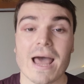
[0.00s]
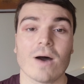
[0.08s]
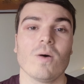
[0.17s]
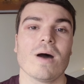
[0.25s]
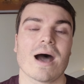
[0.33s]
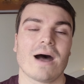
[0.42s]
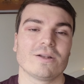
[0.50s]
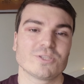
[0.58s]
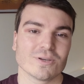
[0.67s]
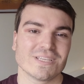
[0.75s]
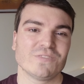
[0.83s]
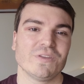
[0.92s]
now I'll
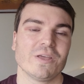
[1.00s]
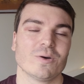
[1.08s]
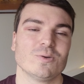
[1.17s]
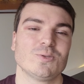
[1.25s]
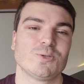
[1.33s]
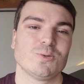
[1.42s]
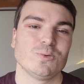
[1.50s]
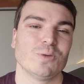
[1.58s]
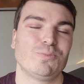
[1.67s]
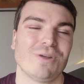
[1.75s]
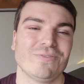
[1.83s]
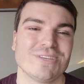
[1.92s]
toss this video to the
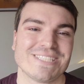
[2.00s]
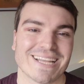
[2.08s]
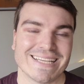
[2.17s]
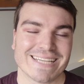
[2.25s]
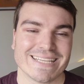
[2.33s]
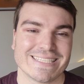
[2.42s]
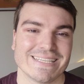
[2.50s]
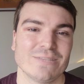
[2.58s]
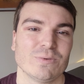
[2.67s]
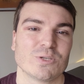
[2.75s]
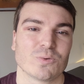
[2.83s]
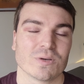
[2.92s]
previous challenge I did,
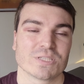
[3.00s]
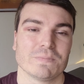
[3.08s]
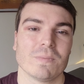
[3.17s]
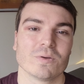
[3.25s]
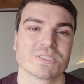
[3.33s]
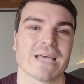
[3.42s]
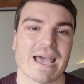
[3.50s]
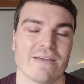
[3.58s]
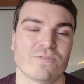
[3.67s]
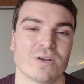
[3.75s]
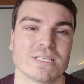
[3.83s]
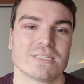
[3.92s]
which was Mount
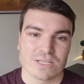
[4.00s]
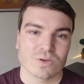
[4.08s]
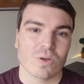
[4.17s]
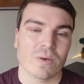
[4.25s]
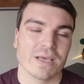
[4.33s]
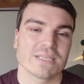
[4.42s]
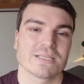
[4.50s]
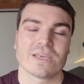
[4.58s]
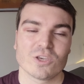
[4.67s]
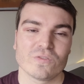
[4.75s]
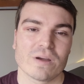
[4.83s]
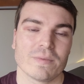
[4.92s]
Everest. As always,
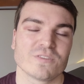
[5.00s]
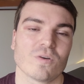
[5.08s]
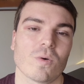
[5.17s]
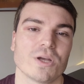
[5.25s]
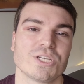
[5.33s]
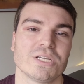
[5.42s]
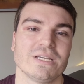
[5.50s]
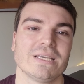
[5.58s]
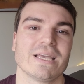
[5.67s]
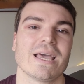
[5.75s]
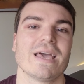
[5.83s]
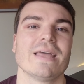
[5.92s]
thank you very much for
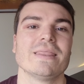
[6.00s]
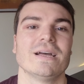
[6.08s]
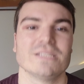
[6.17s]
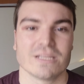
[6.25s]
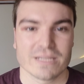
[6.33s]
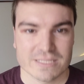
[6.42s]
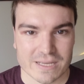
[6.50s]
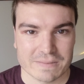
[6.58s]
watching and until next time.